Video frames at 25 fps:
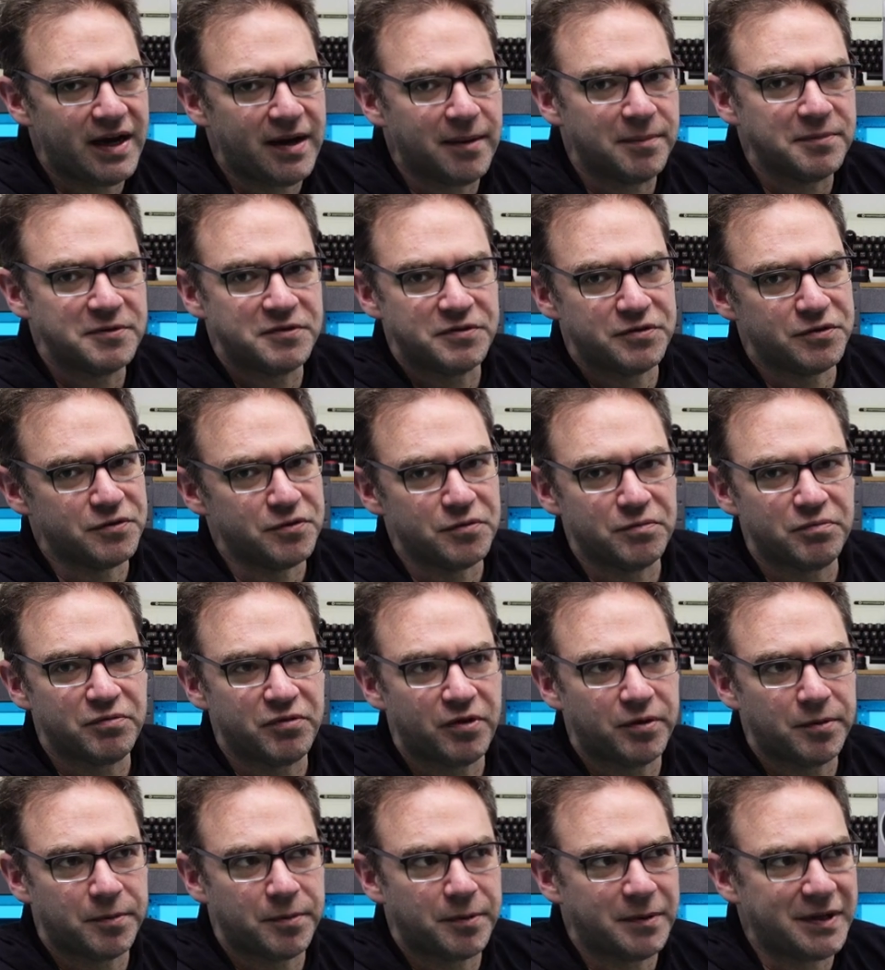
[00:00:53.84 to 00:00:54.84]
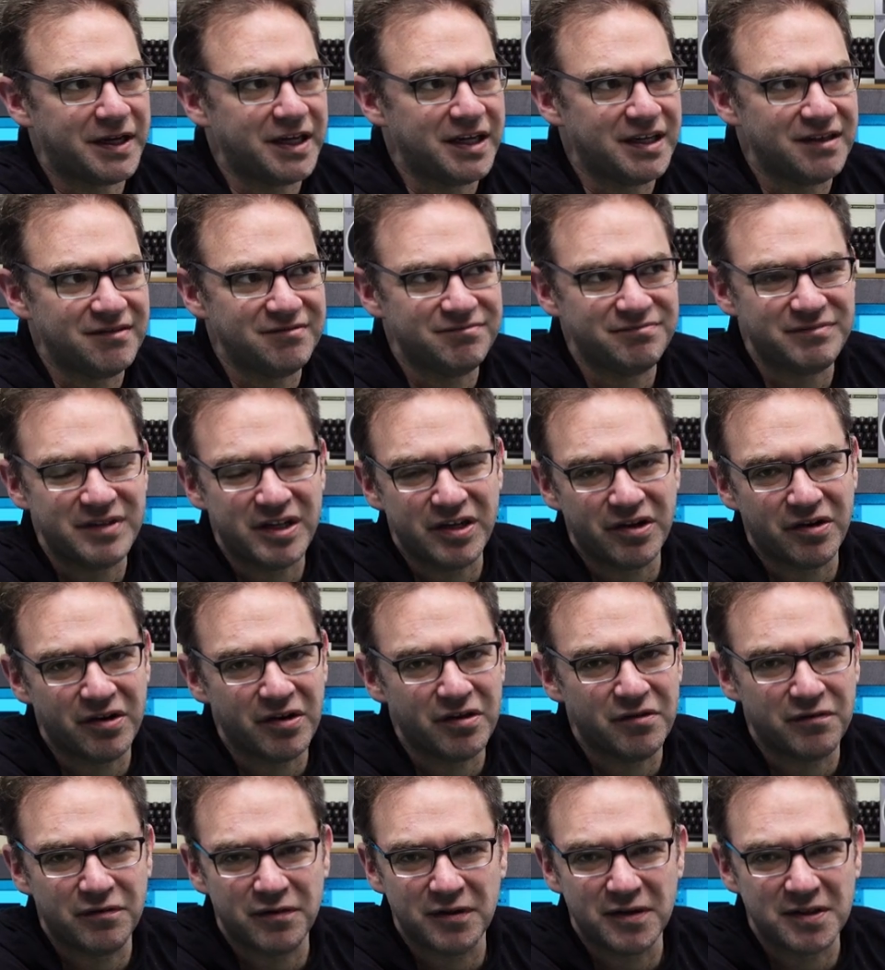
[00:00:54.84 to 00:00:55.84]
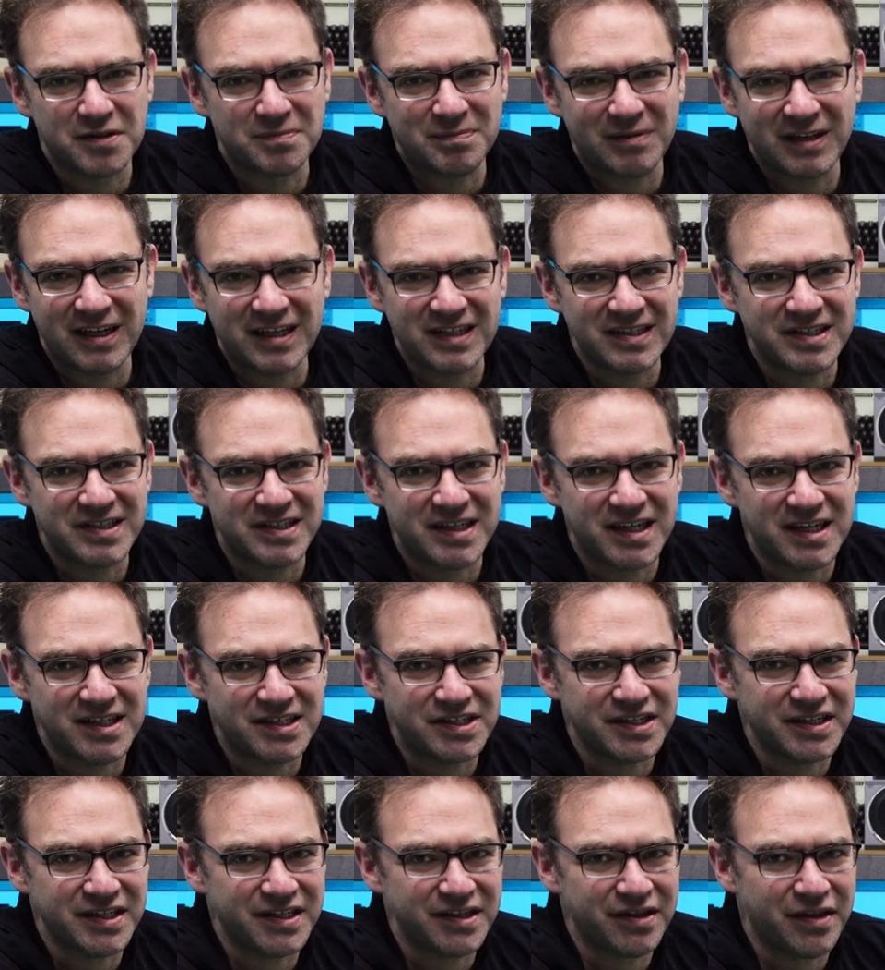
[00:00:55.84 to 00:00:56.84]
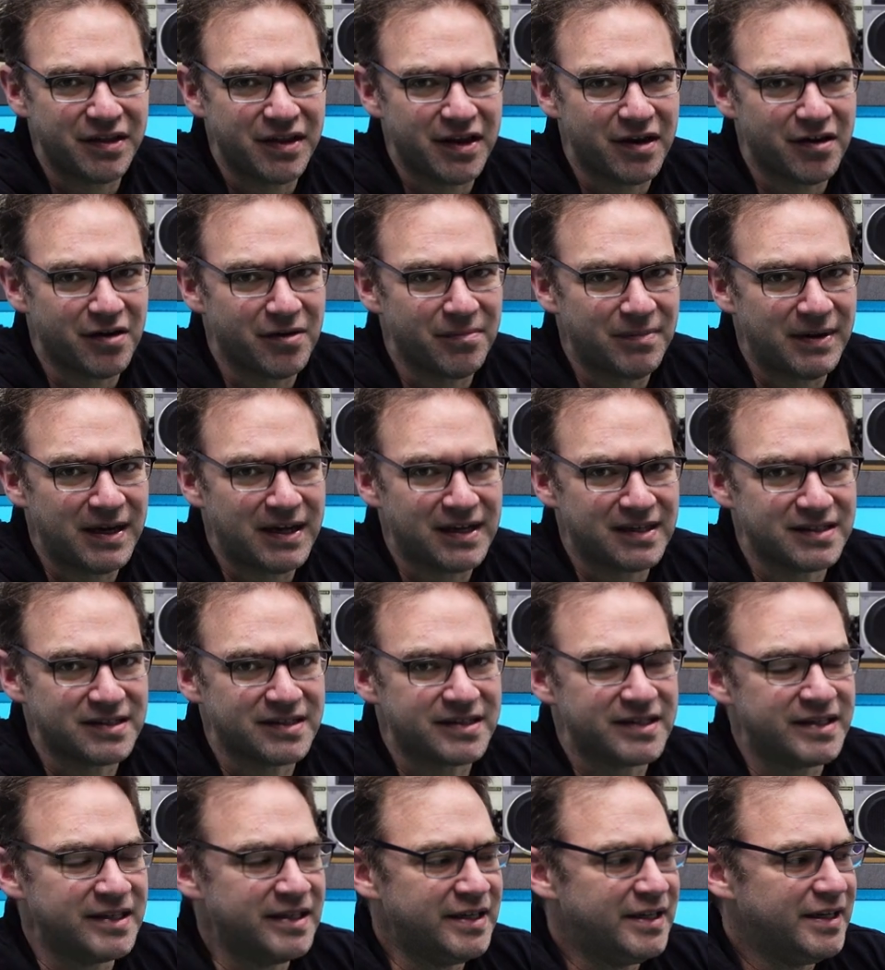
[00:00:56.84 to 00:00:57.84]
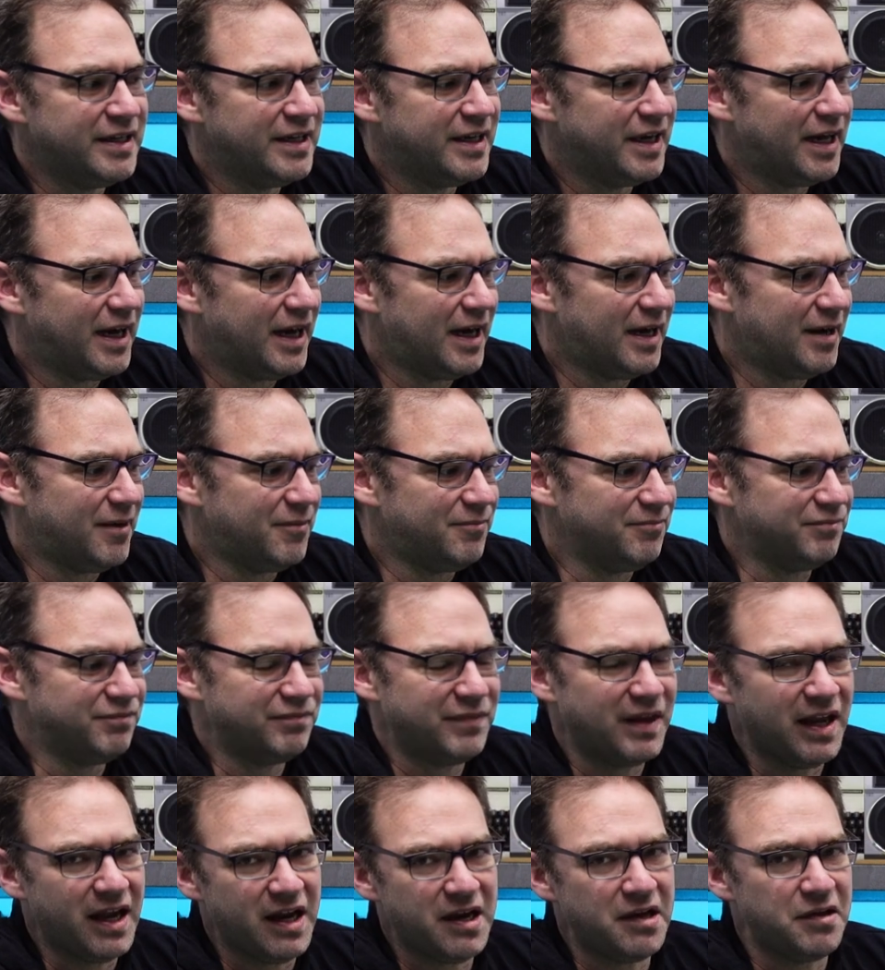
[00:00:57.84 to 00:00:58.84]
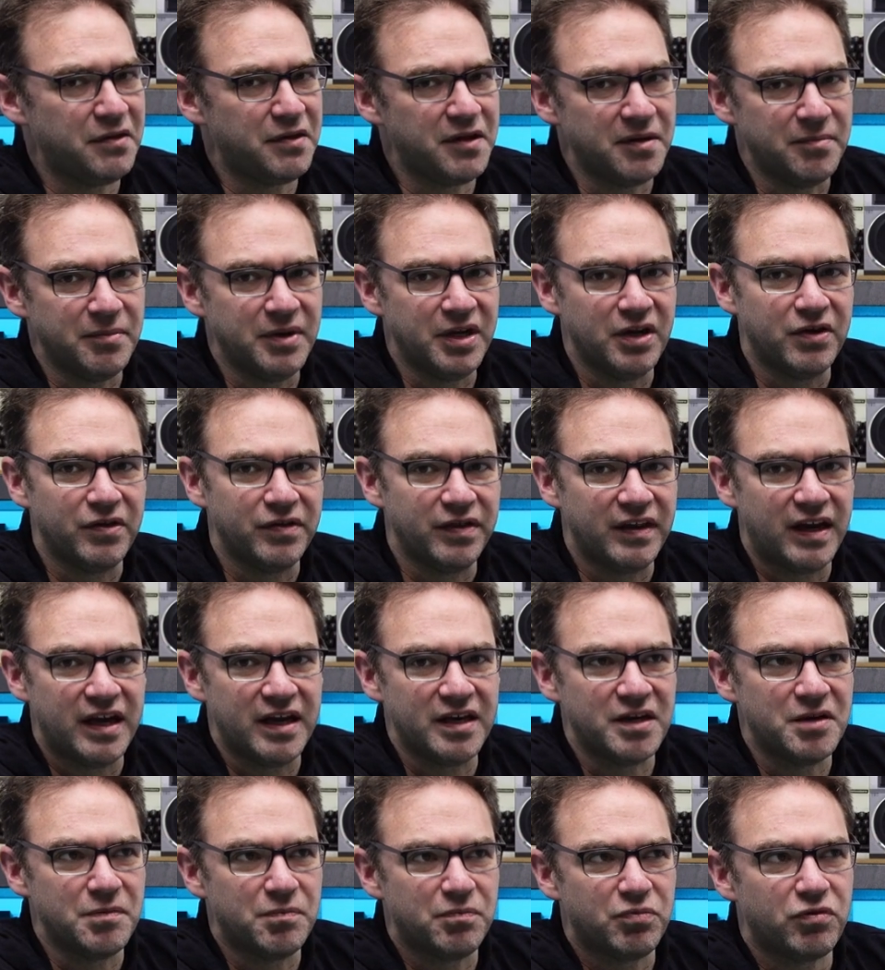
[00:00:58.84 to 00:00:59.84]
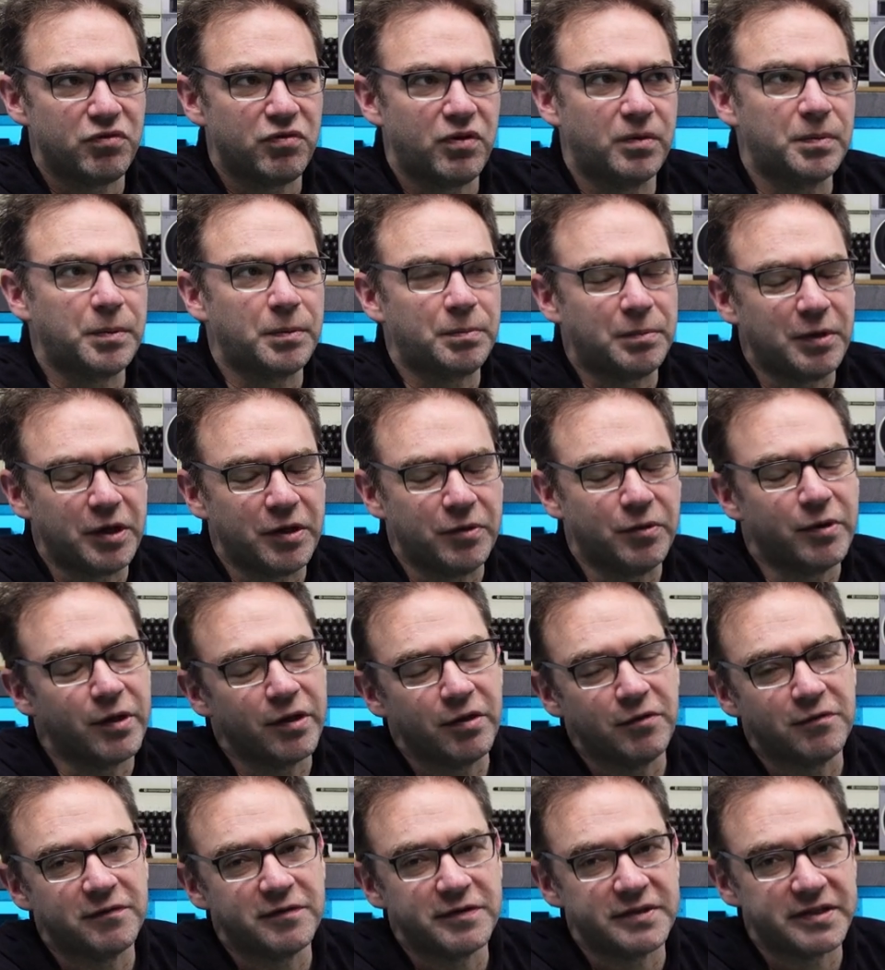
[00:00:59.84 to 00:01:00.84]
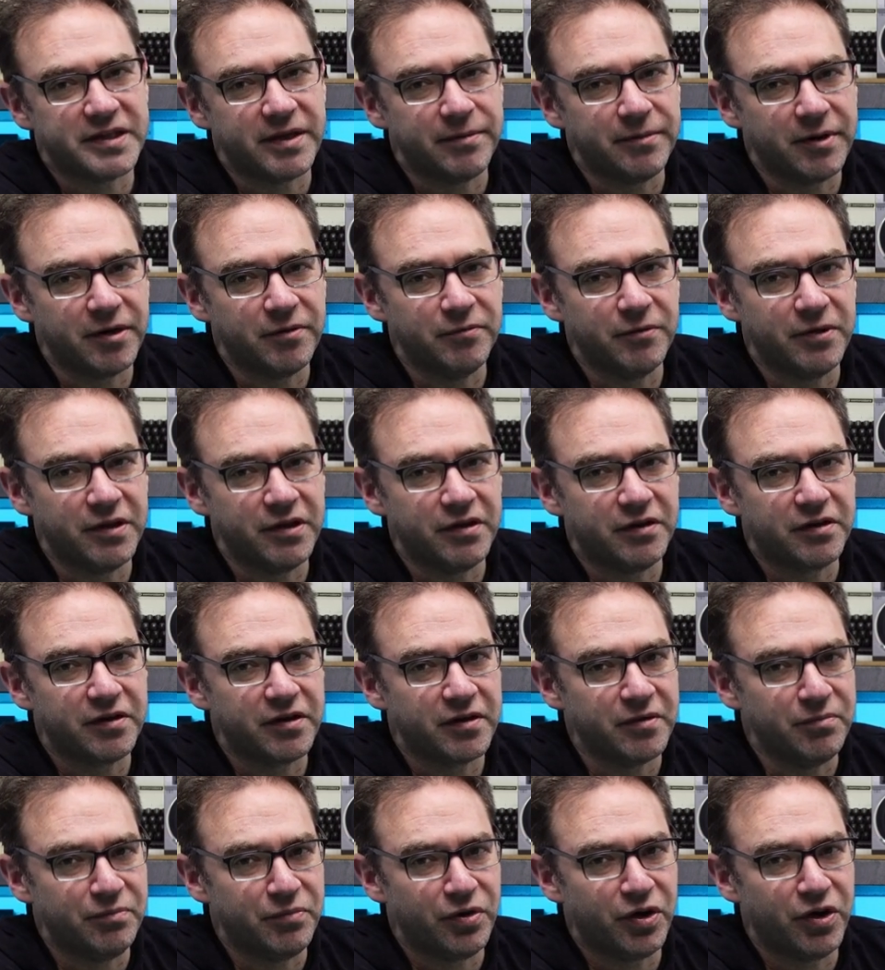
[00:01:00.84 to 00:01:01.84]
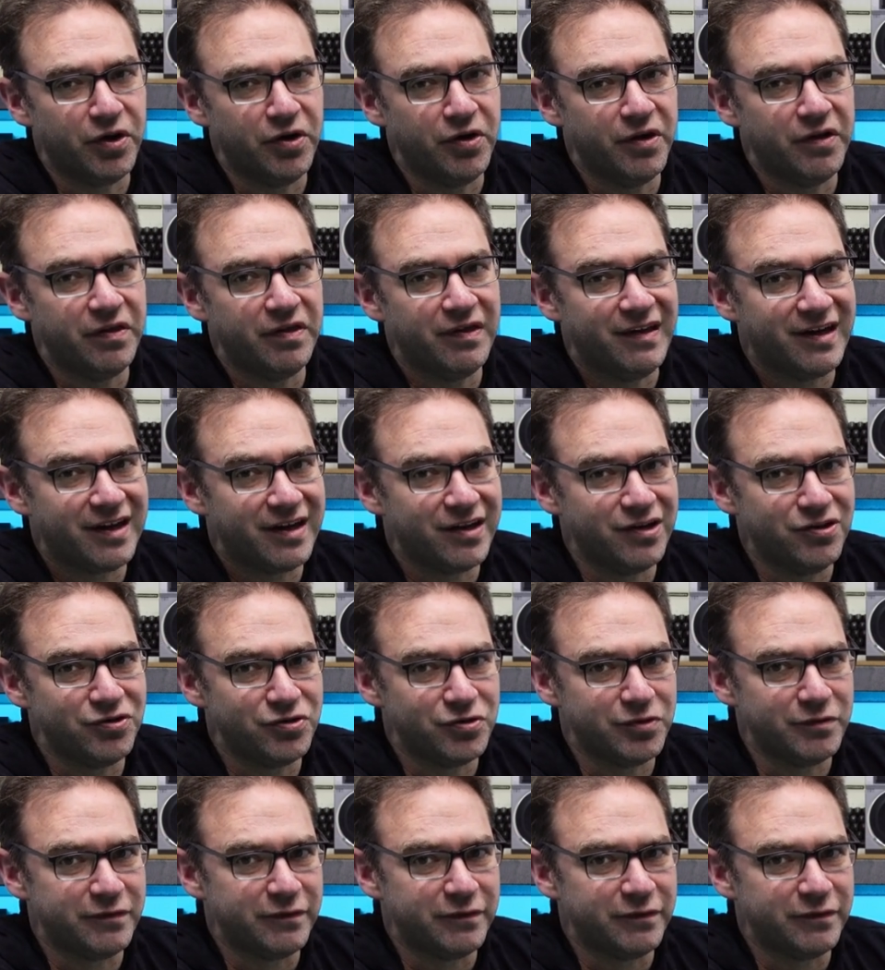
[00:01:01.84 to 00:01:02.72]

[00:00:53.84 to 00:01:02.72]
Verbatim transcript: up to probably, you know, the first PlayStation, thereabouts. Um, anything beyond that, you probably want to look for something with component that can do